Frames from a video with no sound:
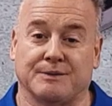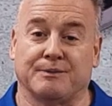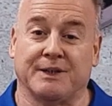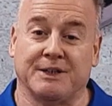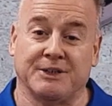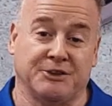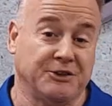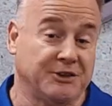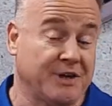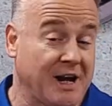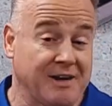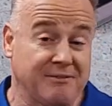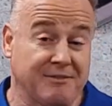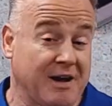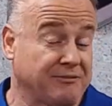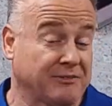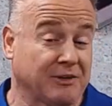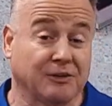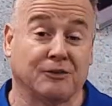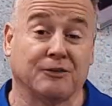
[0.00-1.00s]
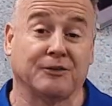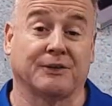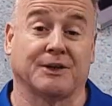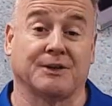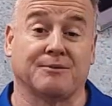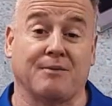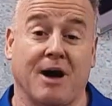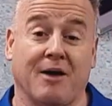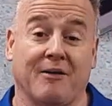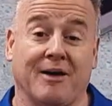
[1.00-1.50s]
means you don't even have to look at the
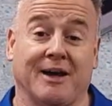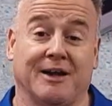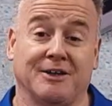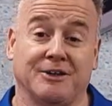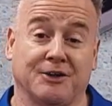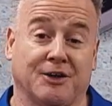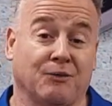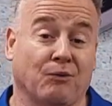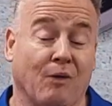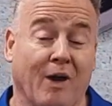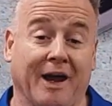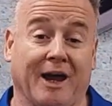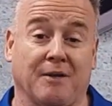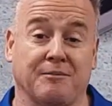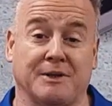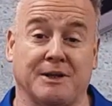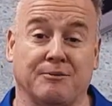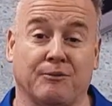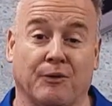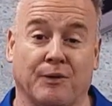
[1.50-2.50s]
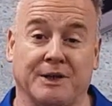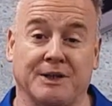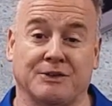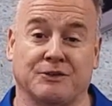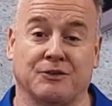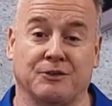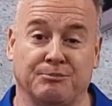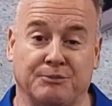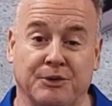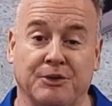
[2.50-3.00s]
mower and you can wake up in the morning to
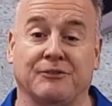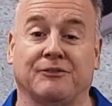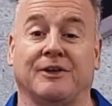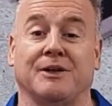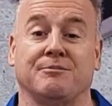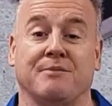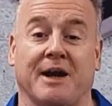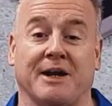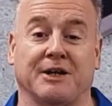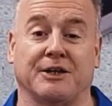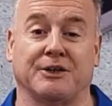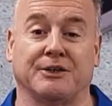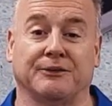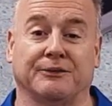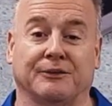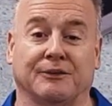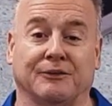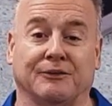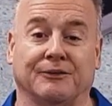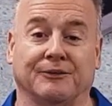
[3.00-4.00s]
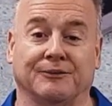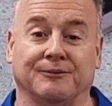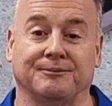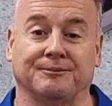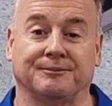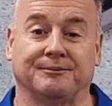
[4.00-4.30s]
a beautifully manicured lawn.